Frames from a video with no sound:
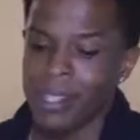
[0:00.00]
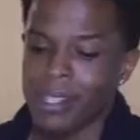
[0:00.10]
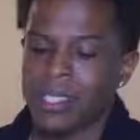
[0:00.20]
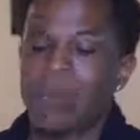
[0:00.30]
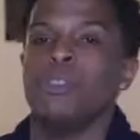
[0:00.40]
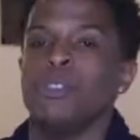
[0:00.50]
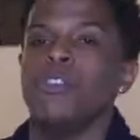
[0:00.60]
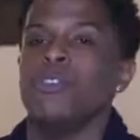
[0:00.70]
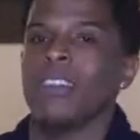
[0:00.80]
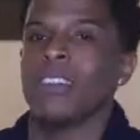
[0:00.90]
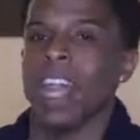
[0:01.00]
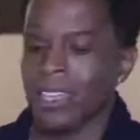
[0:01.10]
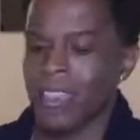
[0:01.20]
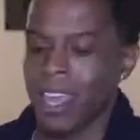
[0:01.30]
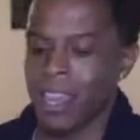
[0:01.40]
Some of you felt
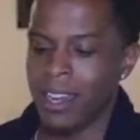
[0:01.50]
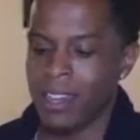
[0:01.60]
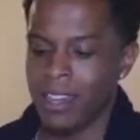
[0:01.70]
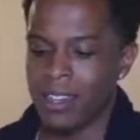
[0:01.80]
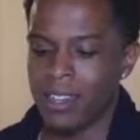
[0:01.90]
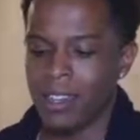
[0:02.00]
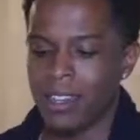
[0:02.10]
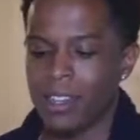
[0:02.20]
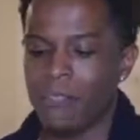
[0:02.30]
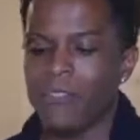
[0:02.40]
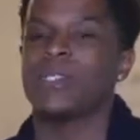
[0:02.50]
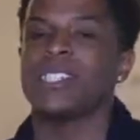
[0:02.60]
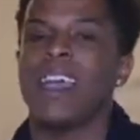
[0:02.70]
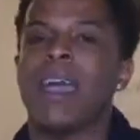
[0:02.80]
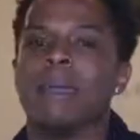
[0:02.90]
like that the first
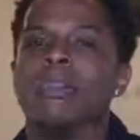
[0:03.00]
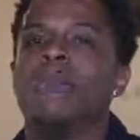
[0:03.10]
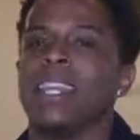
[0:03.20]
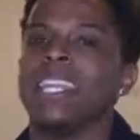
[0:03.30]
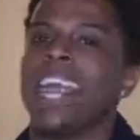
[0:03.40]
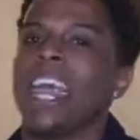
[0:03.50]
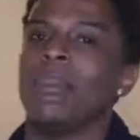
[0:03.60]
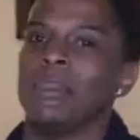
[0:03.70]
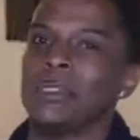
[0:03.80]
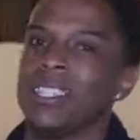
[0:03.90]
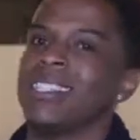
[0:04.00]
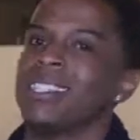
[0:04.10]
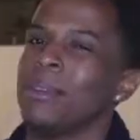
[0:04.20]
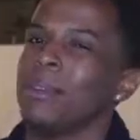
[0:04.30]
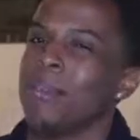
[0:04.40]
time you encountered the
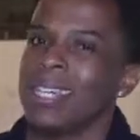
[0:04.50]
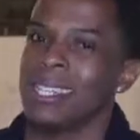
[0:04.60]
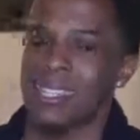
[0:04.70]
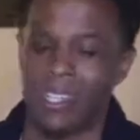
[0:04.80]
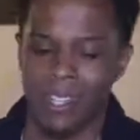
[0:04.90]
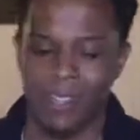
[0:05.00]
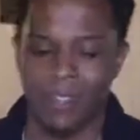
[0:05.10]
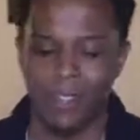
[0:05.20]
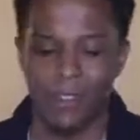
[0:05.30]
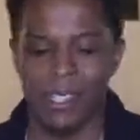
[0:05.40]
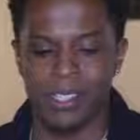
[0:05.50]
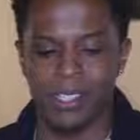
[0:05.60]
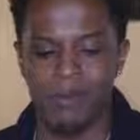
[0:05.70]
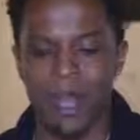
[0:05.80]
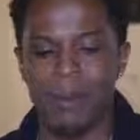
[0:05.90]
simplicity of the greatest
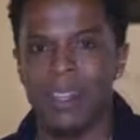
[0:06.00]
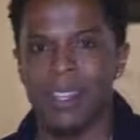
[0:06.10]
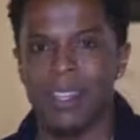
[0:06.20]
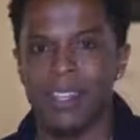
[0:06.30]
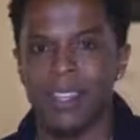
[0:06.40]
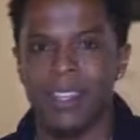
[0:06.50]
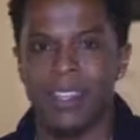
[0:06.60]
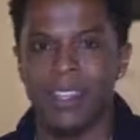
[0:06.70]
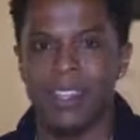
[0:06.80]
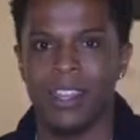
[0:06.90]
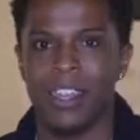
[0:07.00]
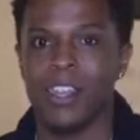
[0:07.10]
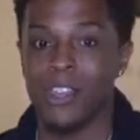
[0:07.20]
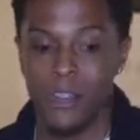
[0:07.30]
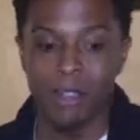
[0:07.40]
commandment.
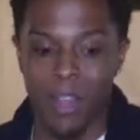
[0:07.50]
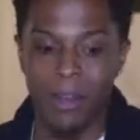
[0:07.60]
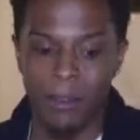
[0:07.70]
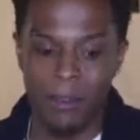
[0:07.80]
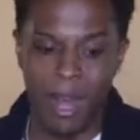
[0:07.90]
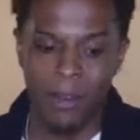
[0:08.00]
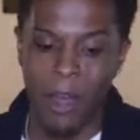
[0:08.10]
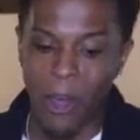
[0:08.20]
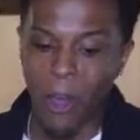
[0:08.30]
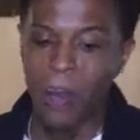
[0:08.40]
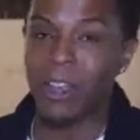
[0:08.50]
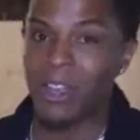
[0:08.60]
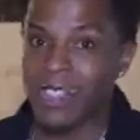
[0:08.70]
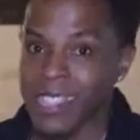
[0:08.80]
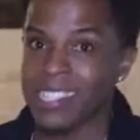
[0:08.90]
You thought about all
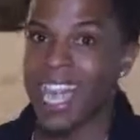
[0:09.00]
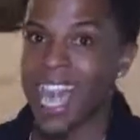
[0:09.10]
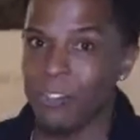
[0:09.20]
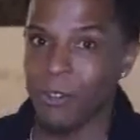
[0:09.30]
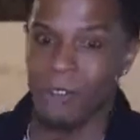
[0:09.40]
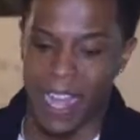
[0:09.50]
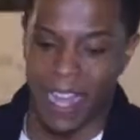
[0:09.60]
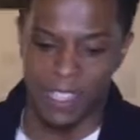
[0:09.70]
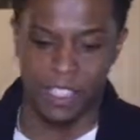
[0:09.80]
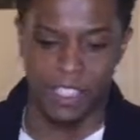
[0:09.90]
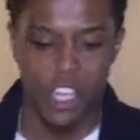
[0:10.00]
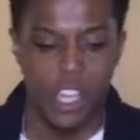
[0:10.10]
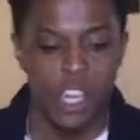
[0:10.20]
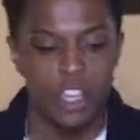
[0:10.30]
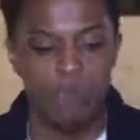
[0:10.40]
of the sacrifices
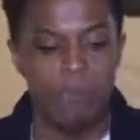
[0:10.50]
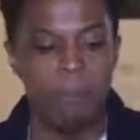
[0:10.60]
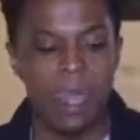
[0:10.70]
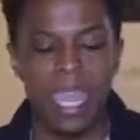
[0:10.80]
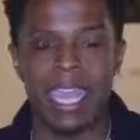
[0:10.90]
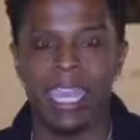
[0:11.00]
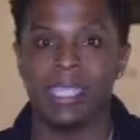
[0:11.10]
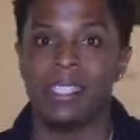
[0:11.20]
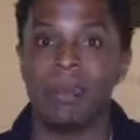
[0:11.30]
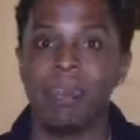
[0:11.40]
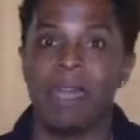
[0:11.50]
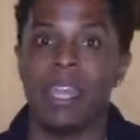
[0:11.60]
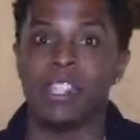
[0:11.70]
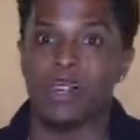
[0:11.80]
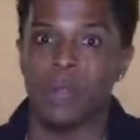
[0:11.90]
you made to
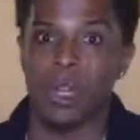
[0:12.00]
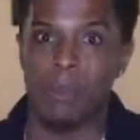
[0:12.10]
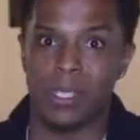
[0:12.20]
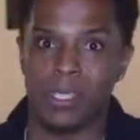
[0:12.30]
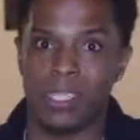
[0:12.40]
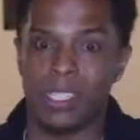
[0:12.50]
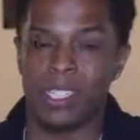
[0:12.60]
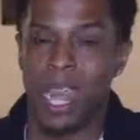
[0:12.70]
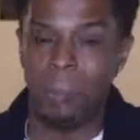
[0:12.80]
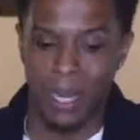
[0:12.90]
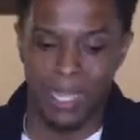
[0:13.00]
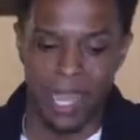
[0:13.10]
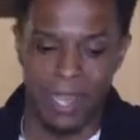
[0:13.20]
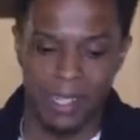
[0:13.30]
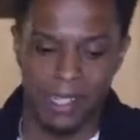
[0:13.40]
measure up to this
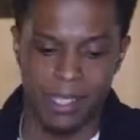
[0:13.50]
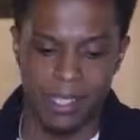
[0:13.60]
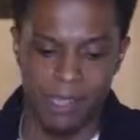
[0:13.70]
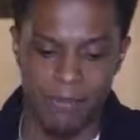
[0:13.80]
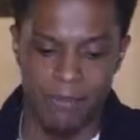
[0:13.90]
complicated system.